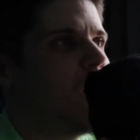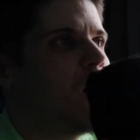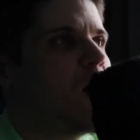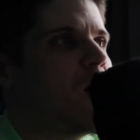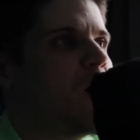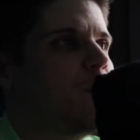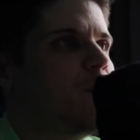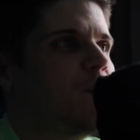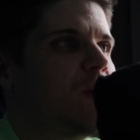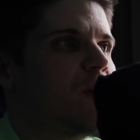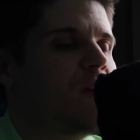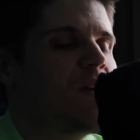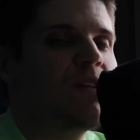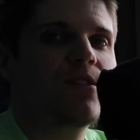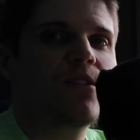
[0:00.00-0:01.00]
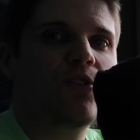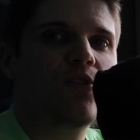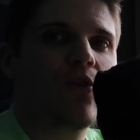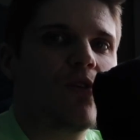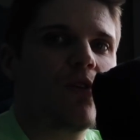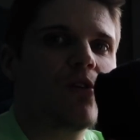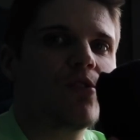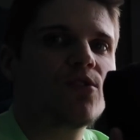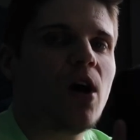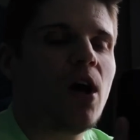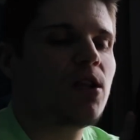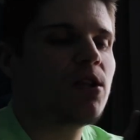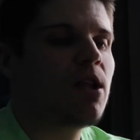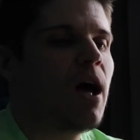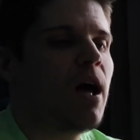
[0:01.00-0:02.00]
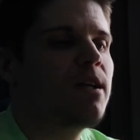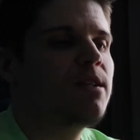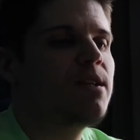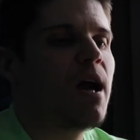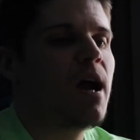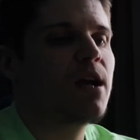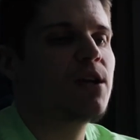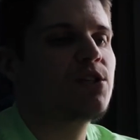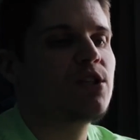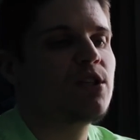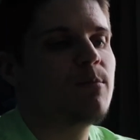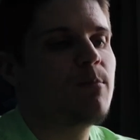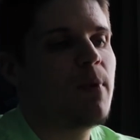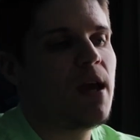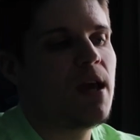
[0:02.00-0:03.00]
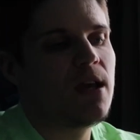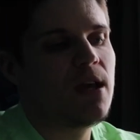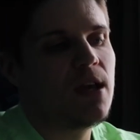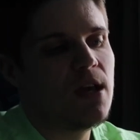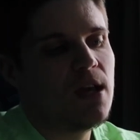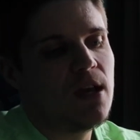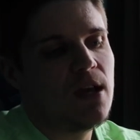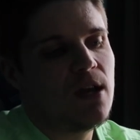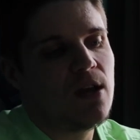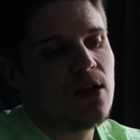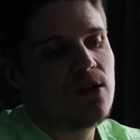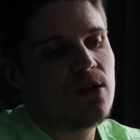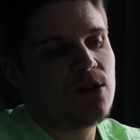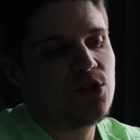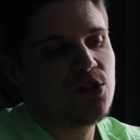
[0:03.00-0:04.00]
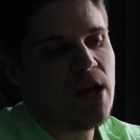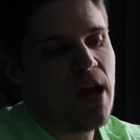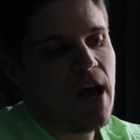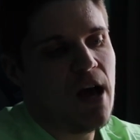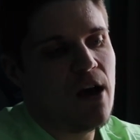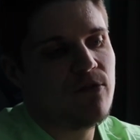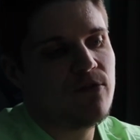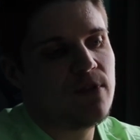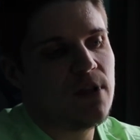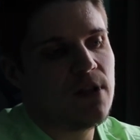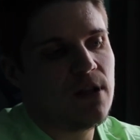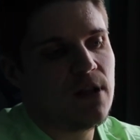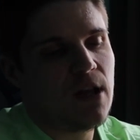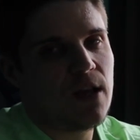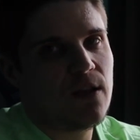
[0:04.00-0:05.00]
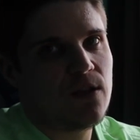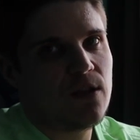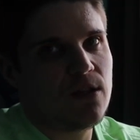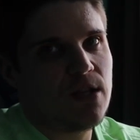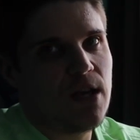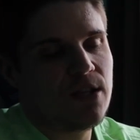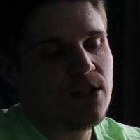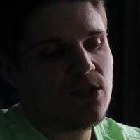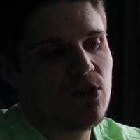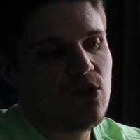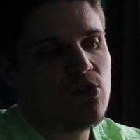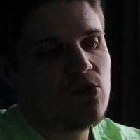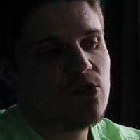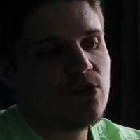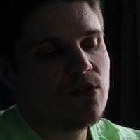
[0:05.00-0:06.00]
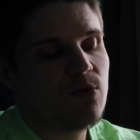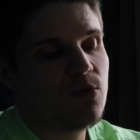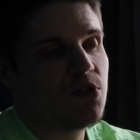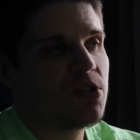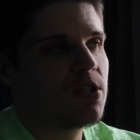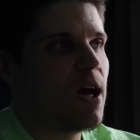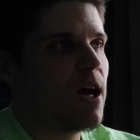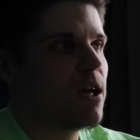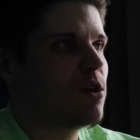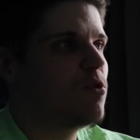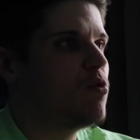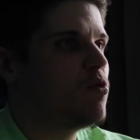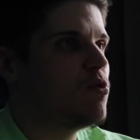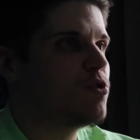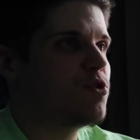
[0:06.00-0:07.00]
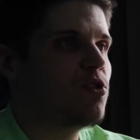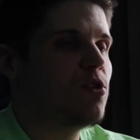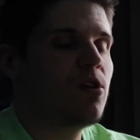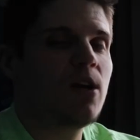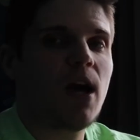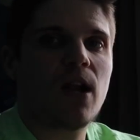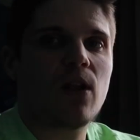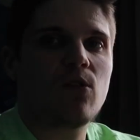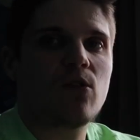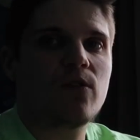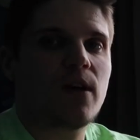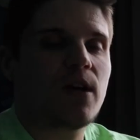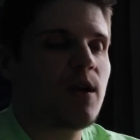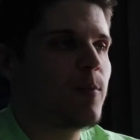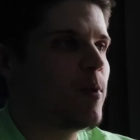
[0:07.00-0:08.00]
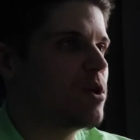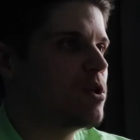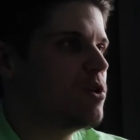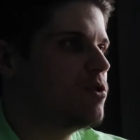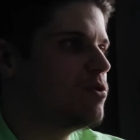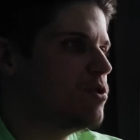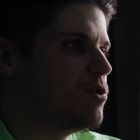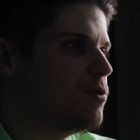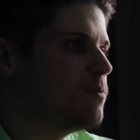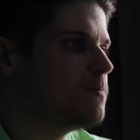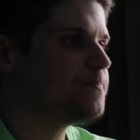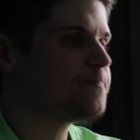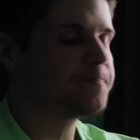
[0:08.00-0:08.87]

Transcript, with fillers: Um, there is tutorials online to actually make the shaft and then like the testicles, which is kind of cool. So you can kind of look that up on YouTube.